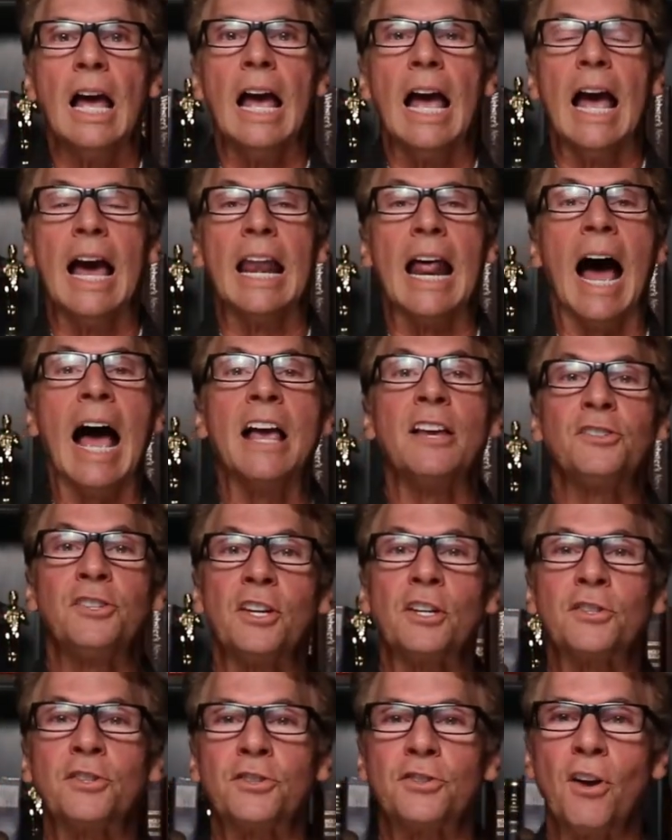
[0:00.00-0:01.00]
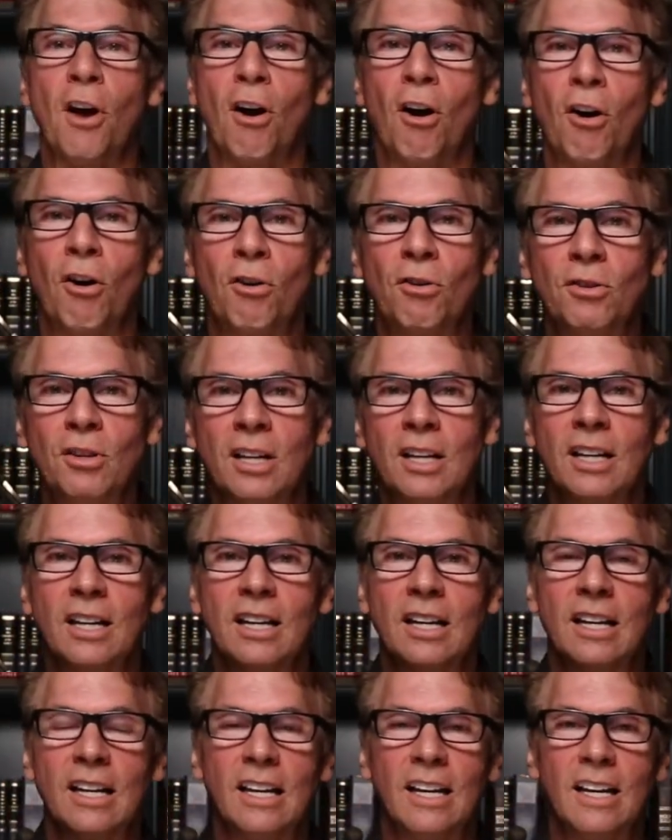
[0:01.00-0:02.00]
And Isaac sowed
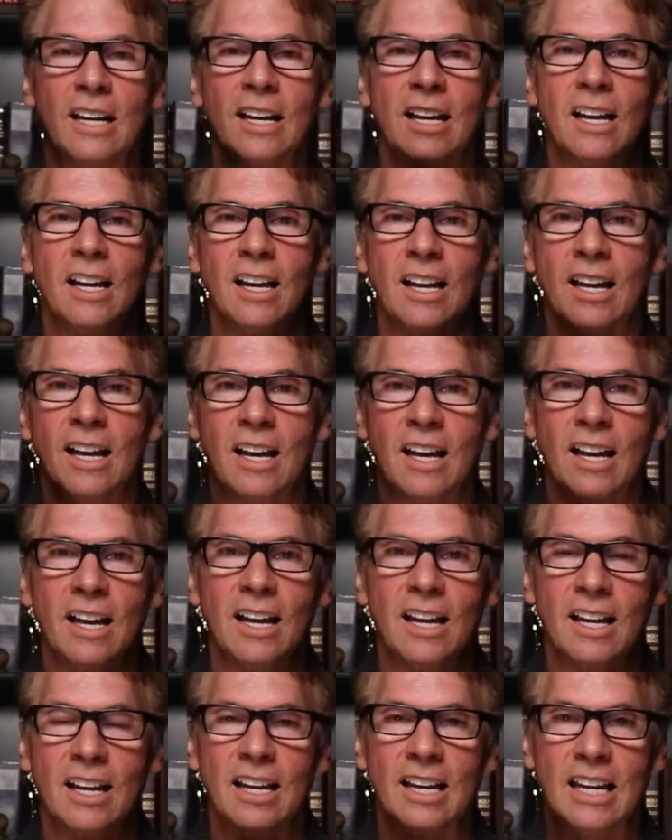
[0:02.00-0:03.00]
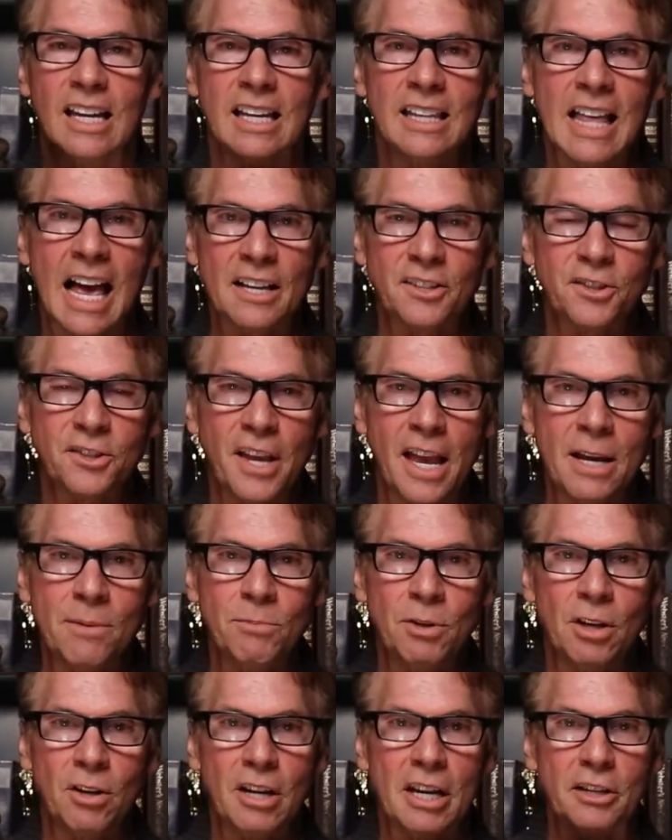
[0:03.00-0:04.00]
in that
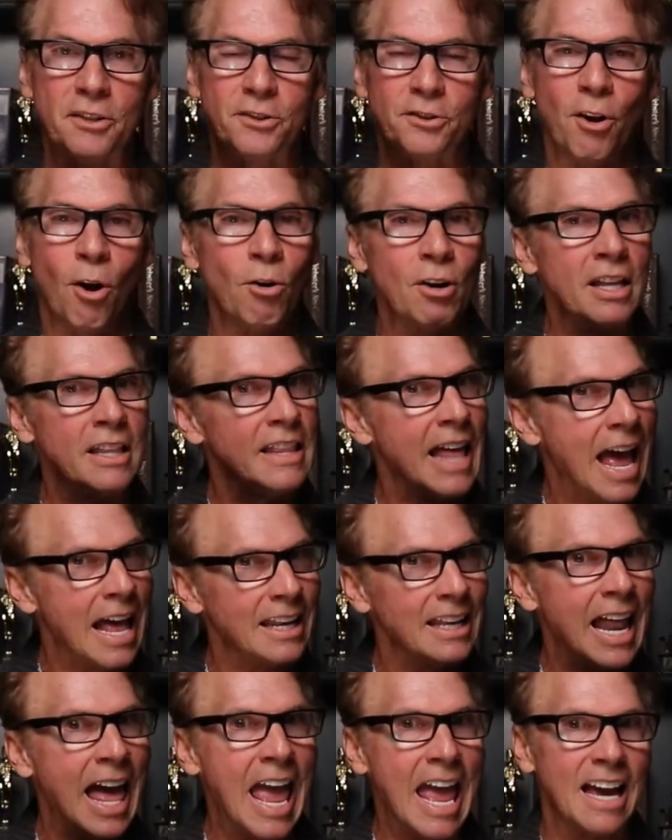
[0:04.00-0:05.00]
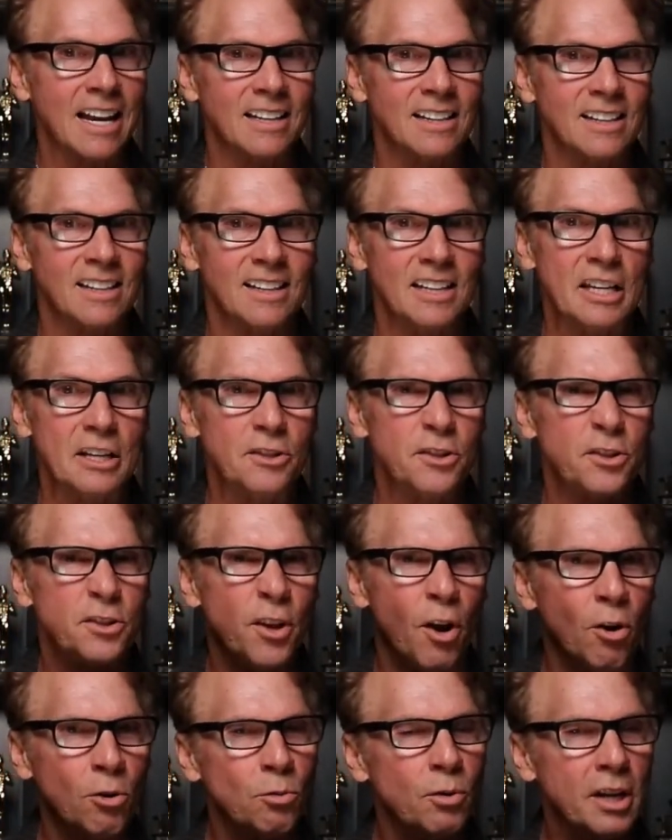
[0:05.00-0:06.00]
same year. He sowed in that land. He
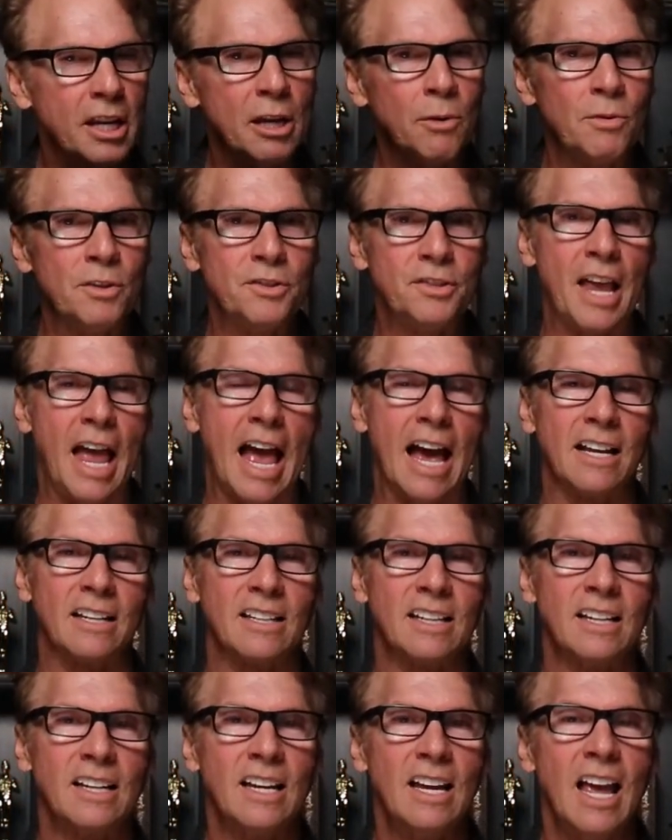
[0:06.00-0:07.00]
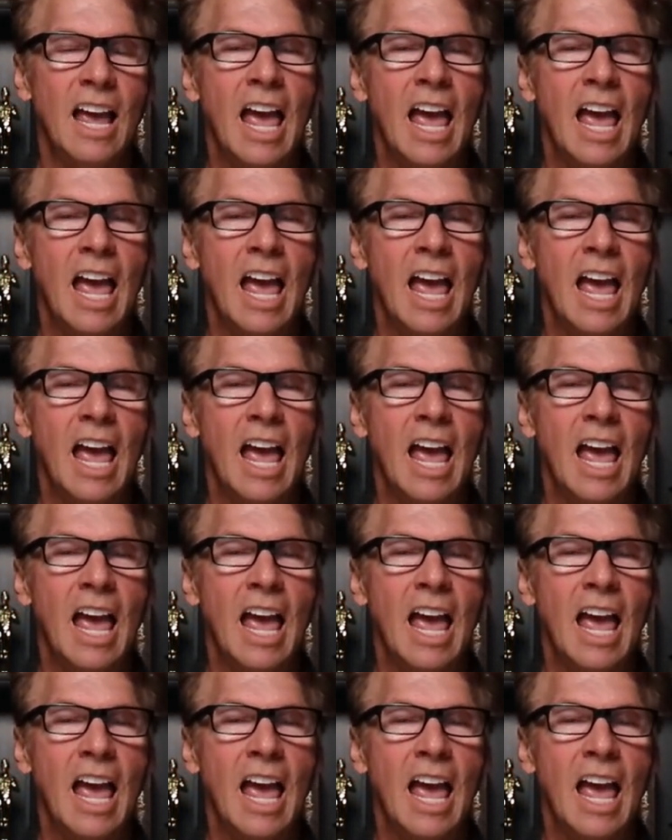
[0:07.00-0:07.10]
sowed where he was at.